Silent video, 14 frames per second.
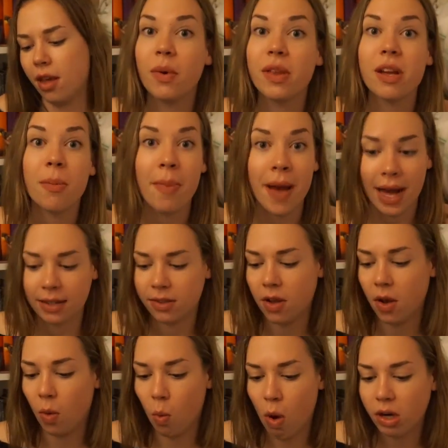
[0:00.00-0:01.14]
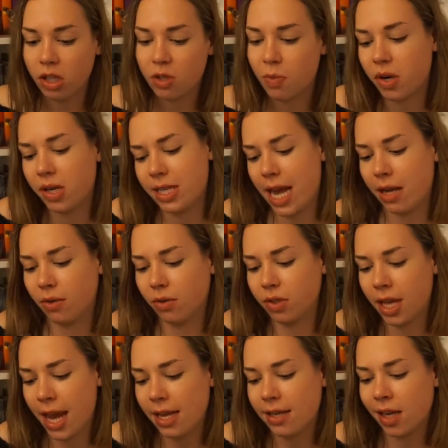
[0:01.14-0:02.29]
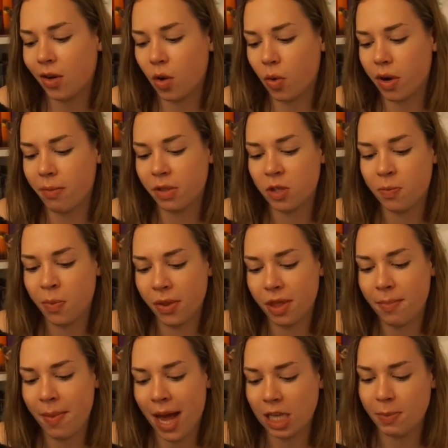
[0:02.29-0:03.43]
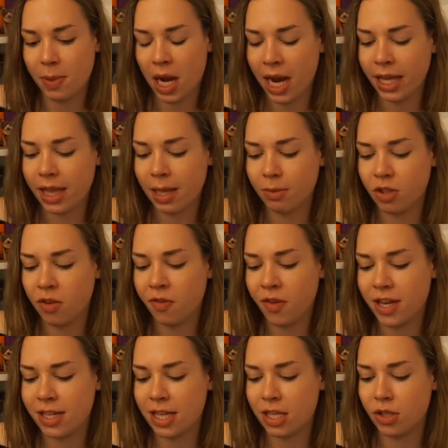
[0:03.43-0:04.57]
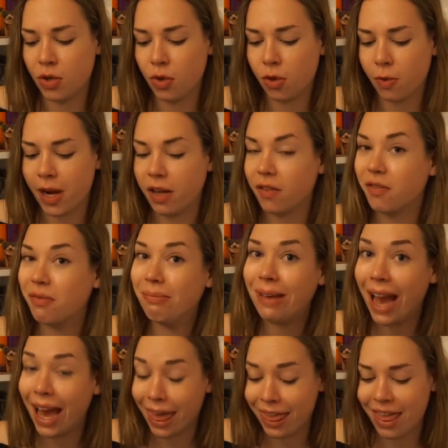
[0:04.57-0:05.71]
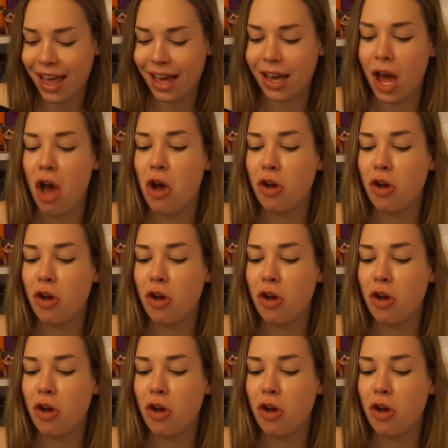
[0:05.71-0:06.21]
With their past once more entangled, Kate and Corin must put the past behind them to face this new threat of, I think,